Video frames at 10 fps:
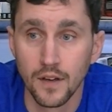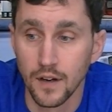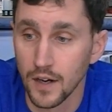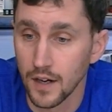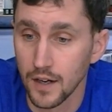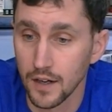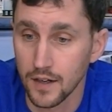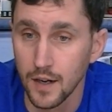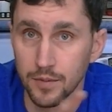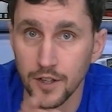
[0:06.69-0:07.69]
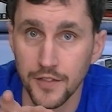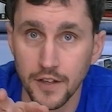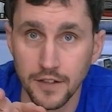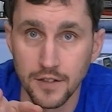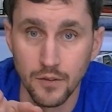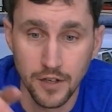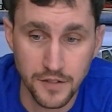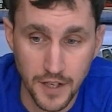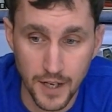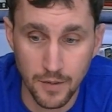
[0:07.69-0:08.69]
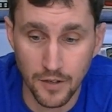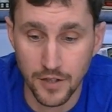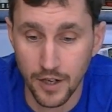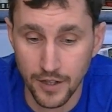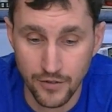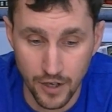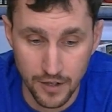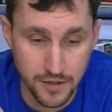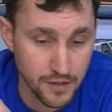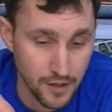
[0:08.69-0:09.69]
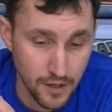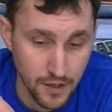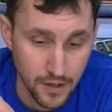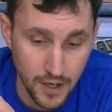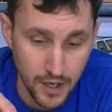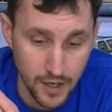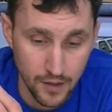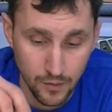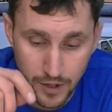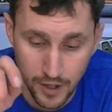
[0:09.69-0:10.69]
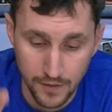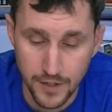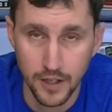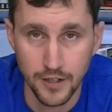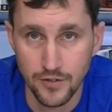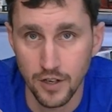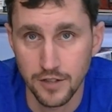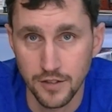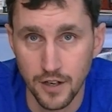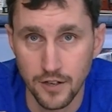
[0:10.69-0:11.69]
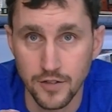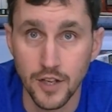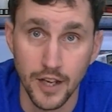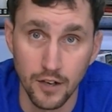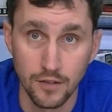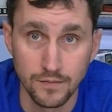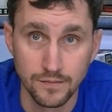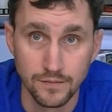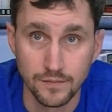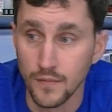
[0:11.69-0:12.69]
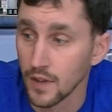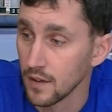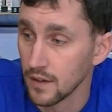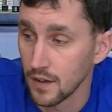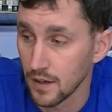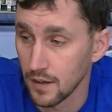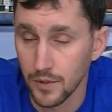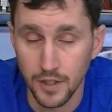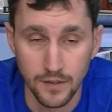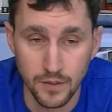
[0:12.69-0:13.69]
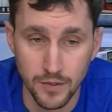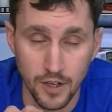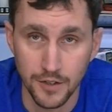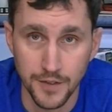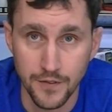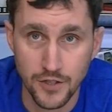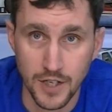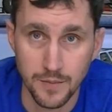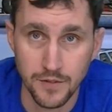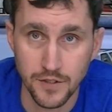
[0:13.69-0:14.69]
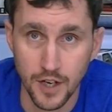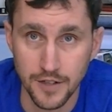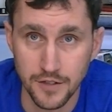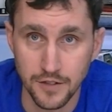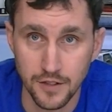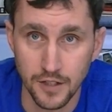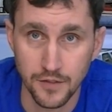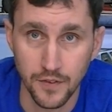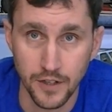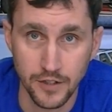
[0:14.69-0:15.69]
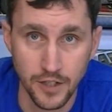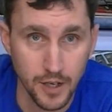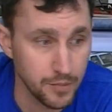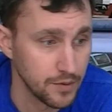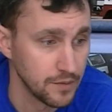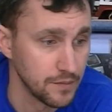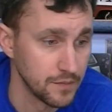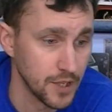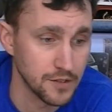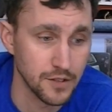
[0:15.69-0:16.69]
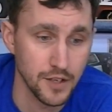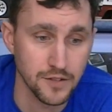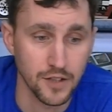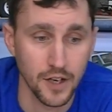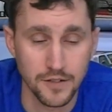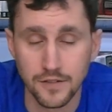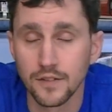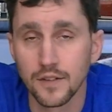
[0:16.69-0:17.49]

Uh, a couple of things I want to say about tiny trucks. Uh, we love tiny trucks that are scale. Uh, we love them in all different shapes and sizes. That's a funny shape. That's a nice size.